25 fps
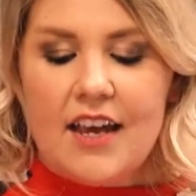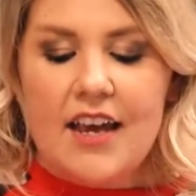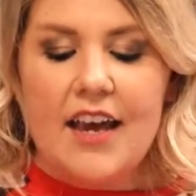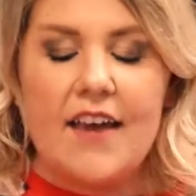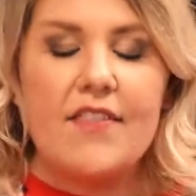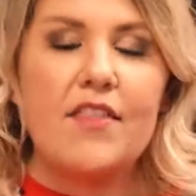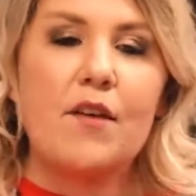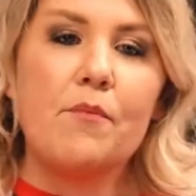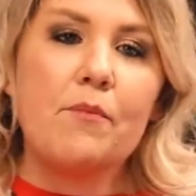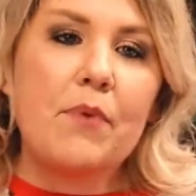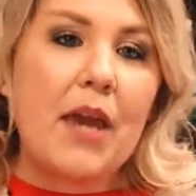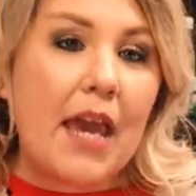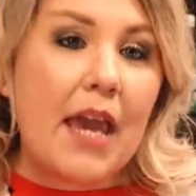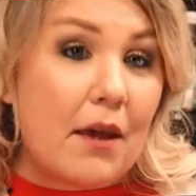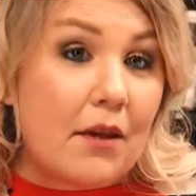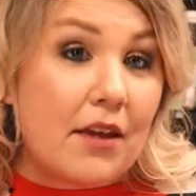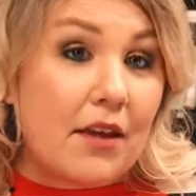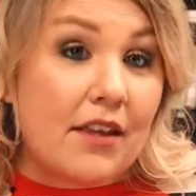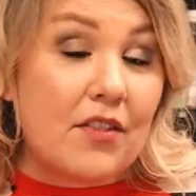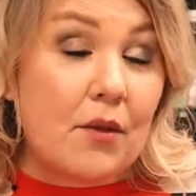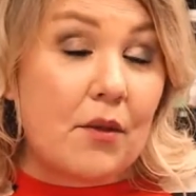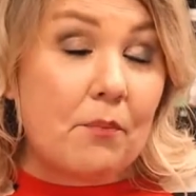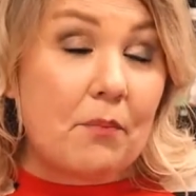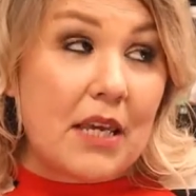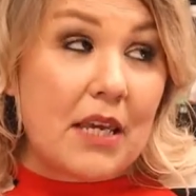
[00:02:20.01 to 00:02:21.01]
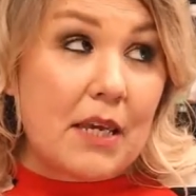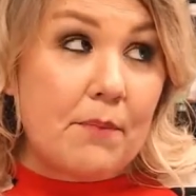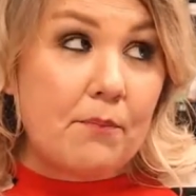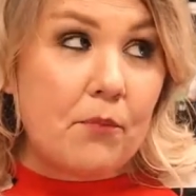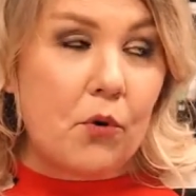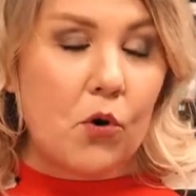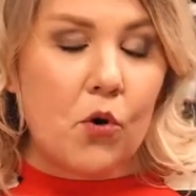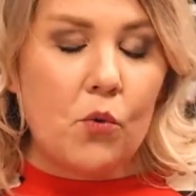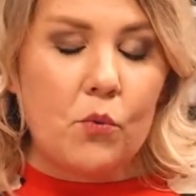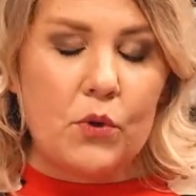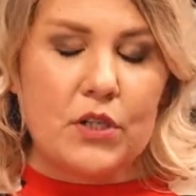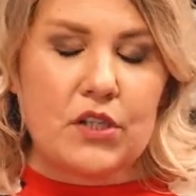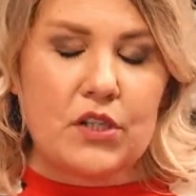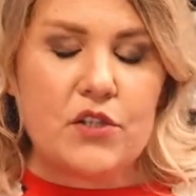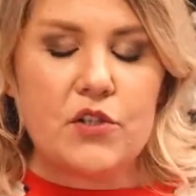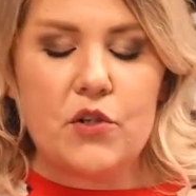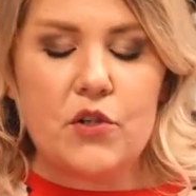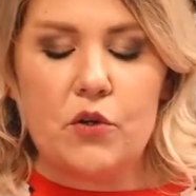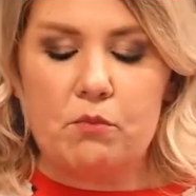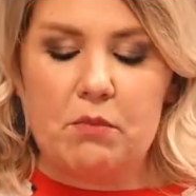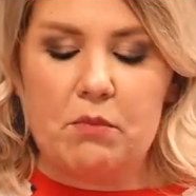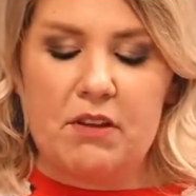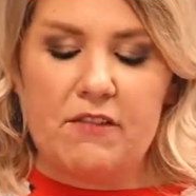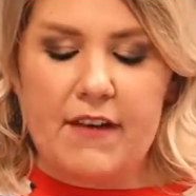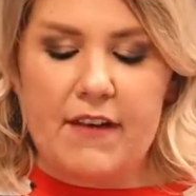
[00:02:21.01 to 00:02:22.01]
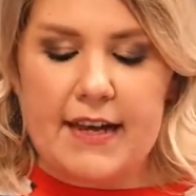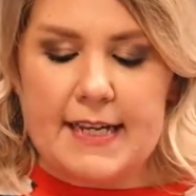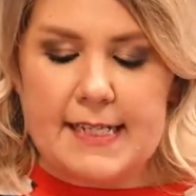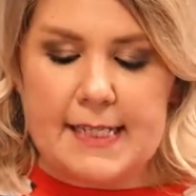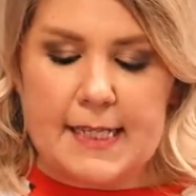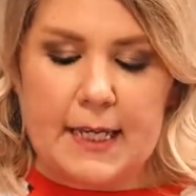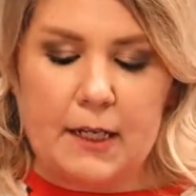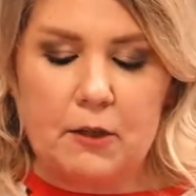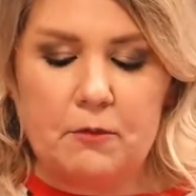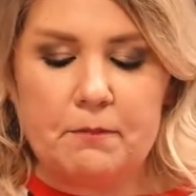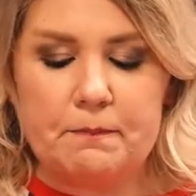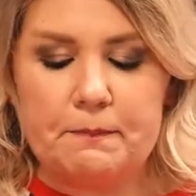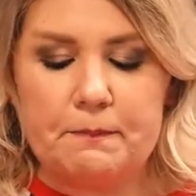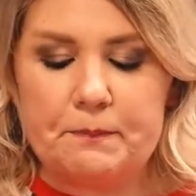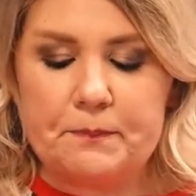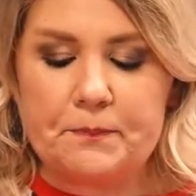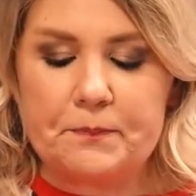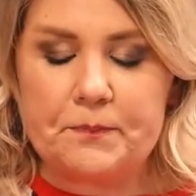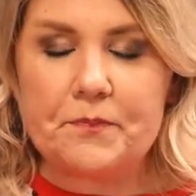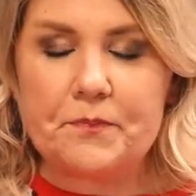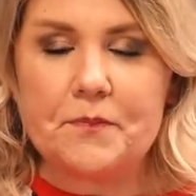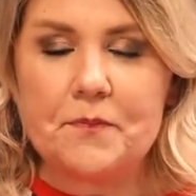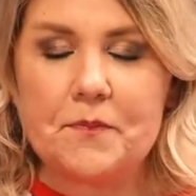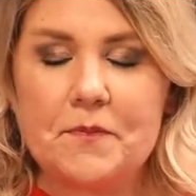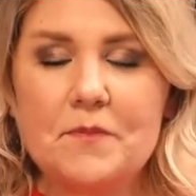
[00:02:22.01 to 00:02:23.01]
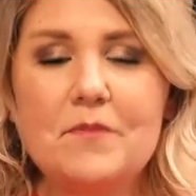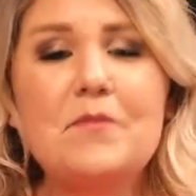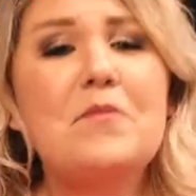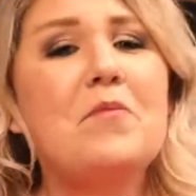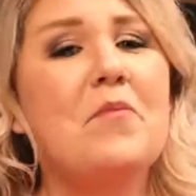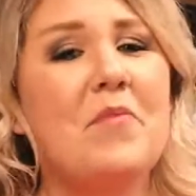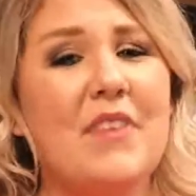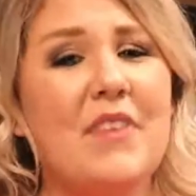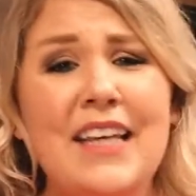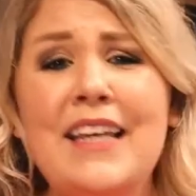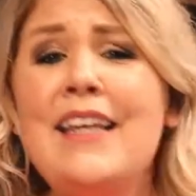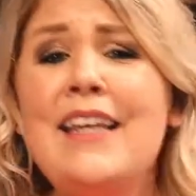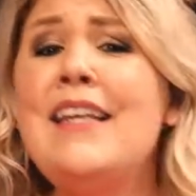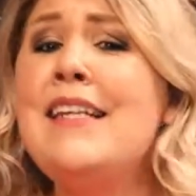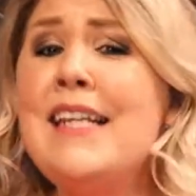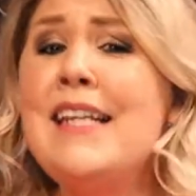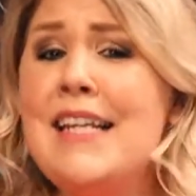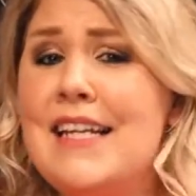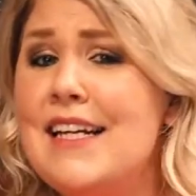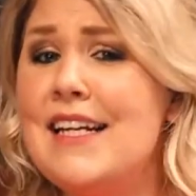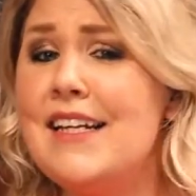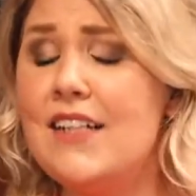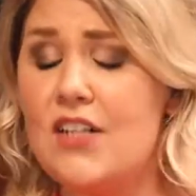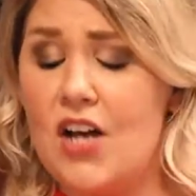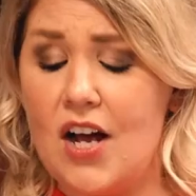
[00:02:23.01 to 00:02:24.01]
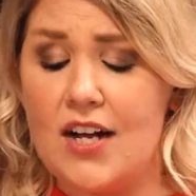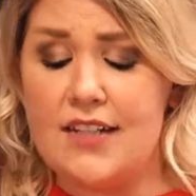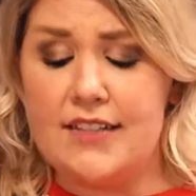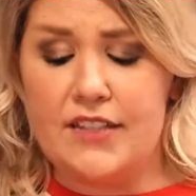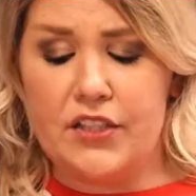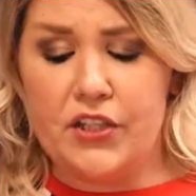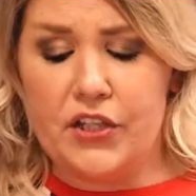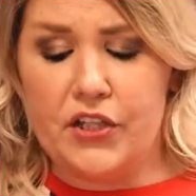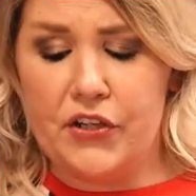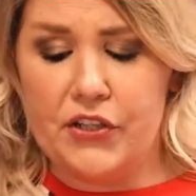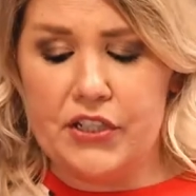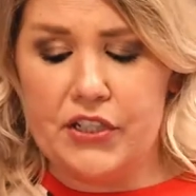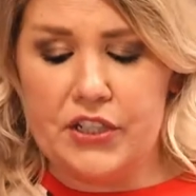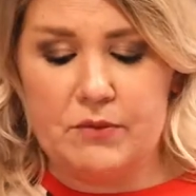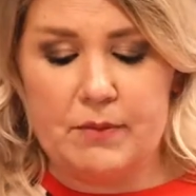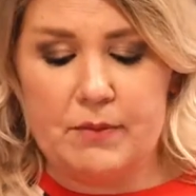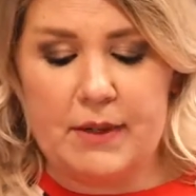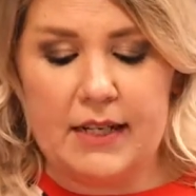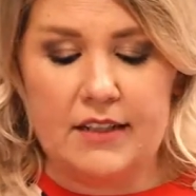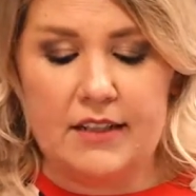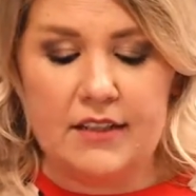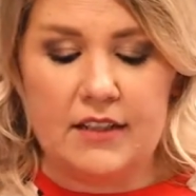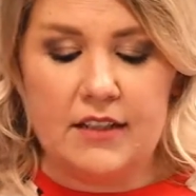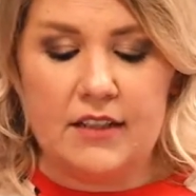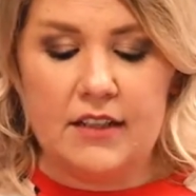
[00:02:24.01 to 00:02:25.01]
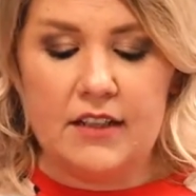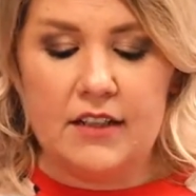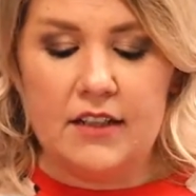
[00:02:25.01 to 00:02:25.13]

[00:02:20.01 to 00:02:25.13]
and the people would soon be facing. He needed God's encouragement.